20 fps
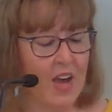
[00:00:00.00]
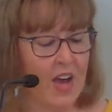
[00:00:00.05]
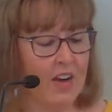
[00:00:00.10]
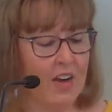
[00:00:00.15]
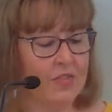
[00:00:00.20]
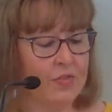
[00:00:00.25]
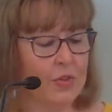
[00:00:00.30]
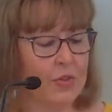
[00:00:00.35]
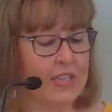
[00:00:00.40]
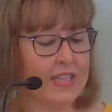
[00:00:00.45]

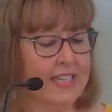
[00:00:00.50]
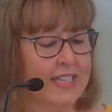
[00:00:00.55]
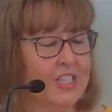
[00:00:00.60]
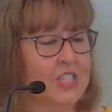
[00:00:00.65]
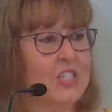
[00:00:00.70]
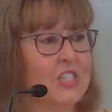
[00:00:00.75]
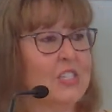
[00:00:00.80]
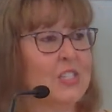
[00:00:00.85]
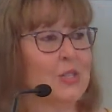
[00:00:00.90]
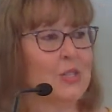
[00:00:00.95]
of
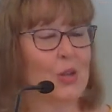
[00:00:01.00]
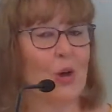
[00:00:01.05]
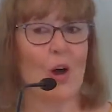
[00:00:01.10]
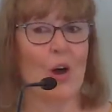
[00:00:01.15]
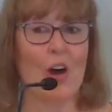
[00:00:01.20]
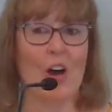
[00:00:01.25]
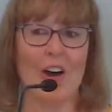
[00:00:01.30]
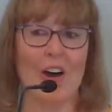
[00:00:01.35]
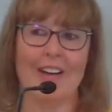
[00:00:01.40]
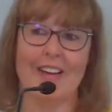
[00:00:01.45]
religious
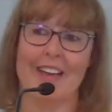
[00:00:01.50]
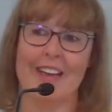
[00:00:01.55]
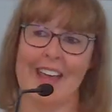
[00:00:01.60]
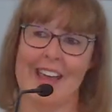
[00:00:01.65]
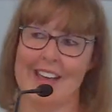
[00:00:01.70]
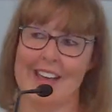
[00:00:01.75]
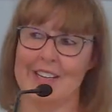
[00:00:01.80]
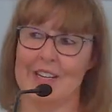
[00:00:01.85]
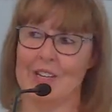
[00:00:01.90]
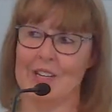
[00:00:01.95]
law
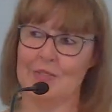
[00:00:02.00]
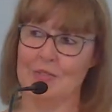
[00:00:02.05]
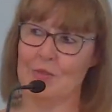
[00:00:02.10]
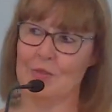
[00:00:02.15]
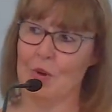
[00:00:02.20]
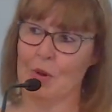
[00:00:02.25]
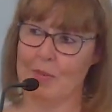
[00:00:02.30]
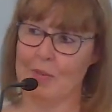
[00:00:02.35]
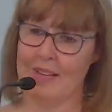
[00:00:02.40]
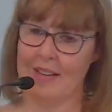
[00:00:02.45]
and
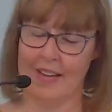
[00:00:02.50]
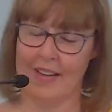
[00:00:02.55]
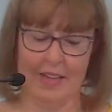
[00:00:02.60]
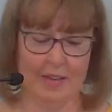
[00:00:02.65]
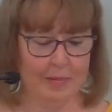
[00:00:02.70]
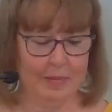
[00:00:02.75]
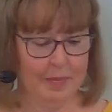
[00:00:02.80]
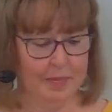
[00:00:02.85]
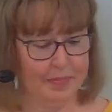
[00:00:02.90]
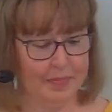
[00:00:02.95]
conformity.